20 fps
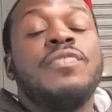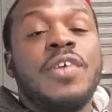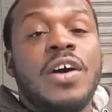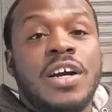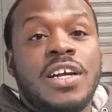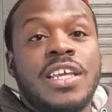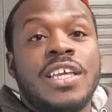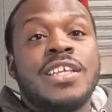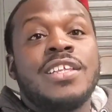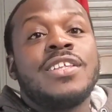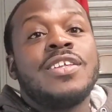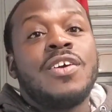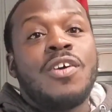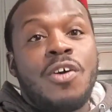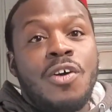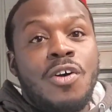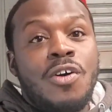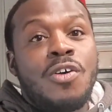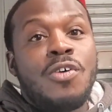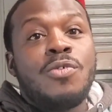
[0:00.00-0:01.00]
fucking
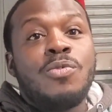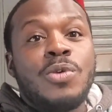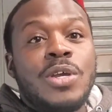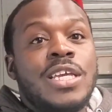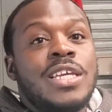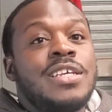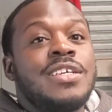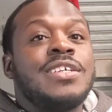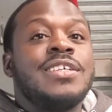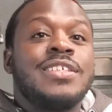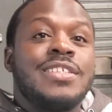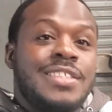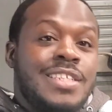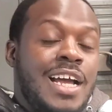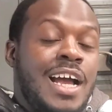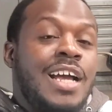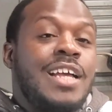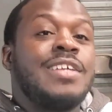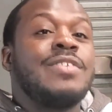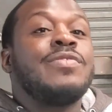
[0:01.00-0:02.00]
all week.
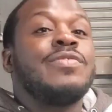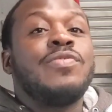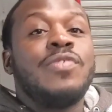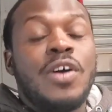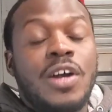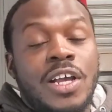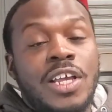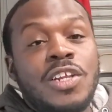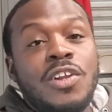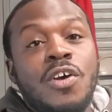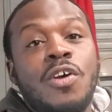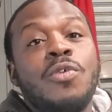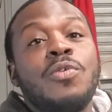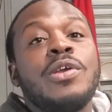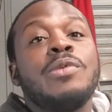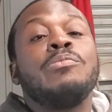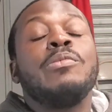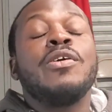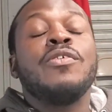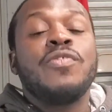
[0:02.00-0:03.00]
Not fucking all
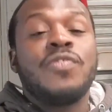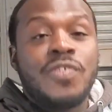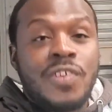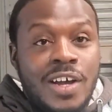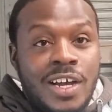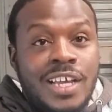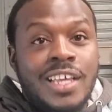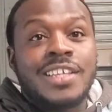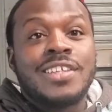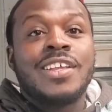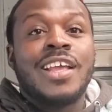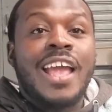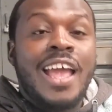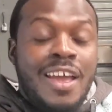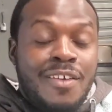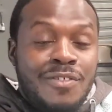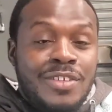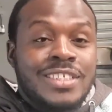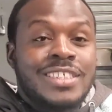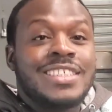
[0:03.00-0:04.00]
week, but fucking
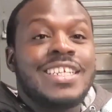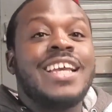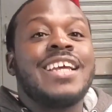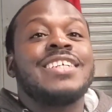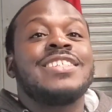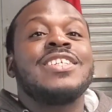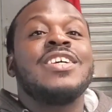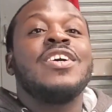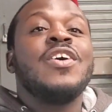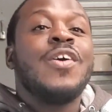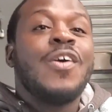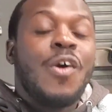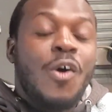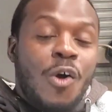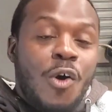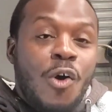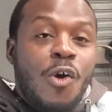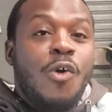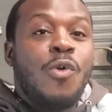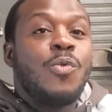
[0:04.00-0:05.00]
having sex
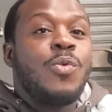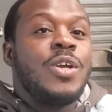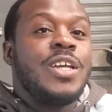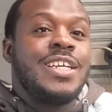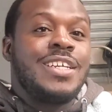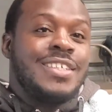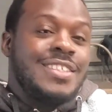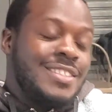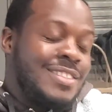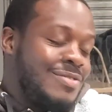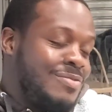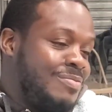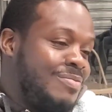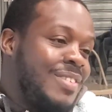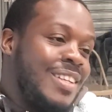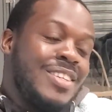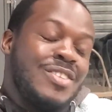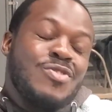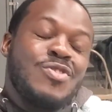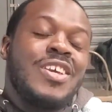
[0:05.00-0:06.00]
all week.
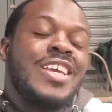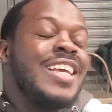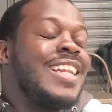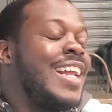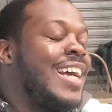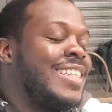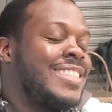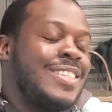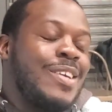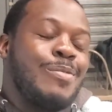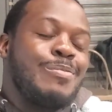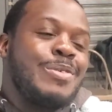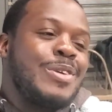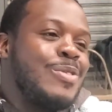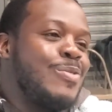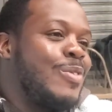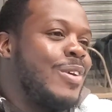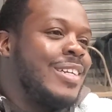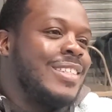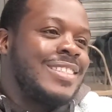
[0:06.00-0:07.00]
You cannot tell me
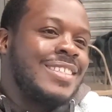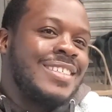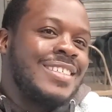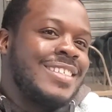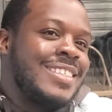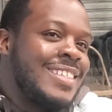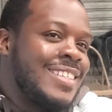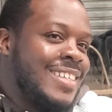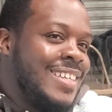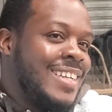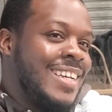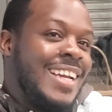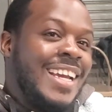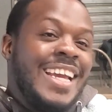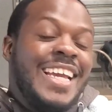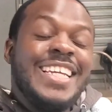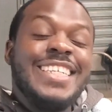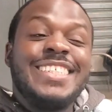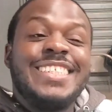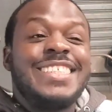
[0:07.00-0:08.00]
he wasn't.
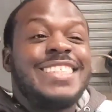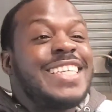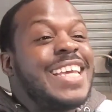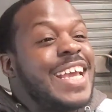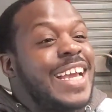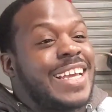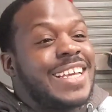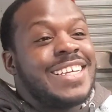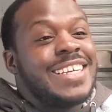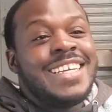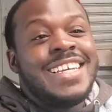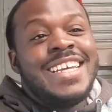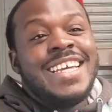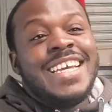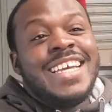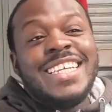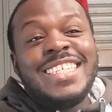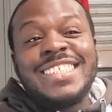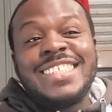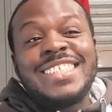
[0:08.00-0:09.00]
His tick
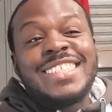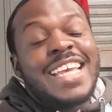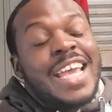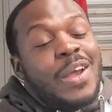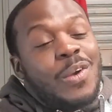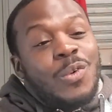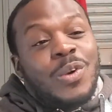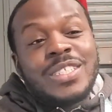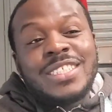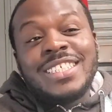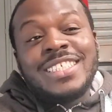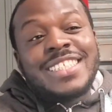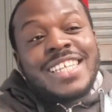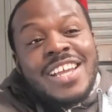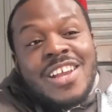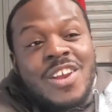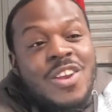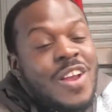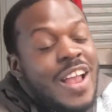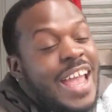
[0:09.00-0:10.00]
wasn't
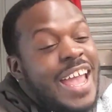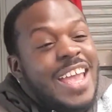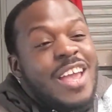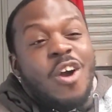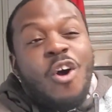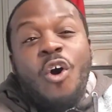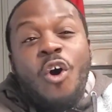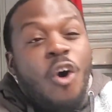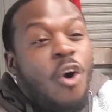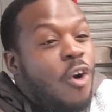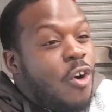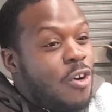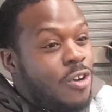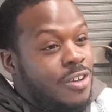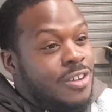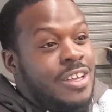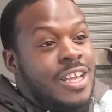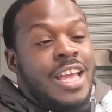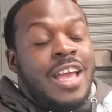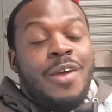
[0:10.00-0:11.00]
there at all.
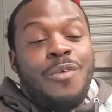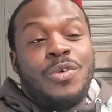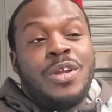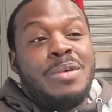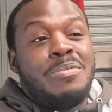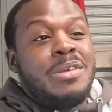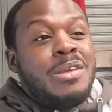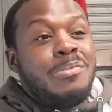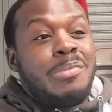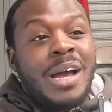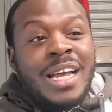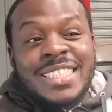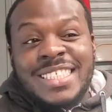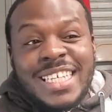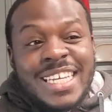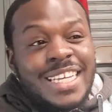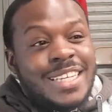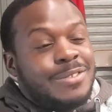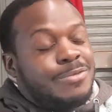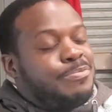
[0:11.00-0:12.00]
What I mean by
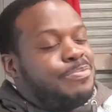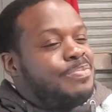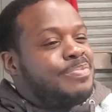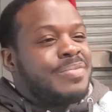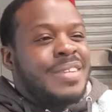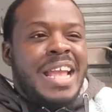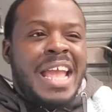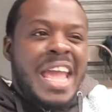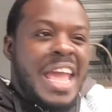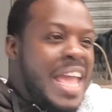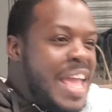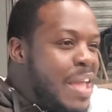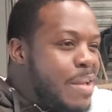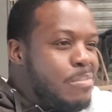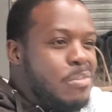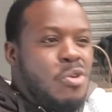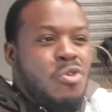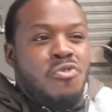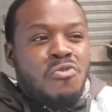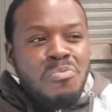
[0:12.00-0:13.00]
tick, head
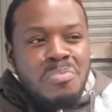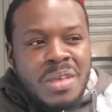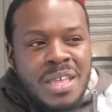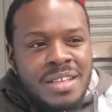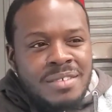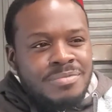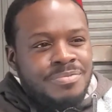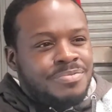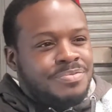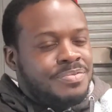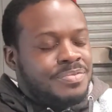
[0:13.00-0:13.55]
movement,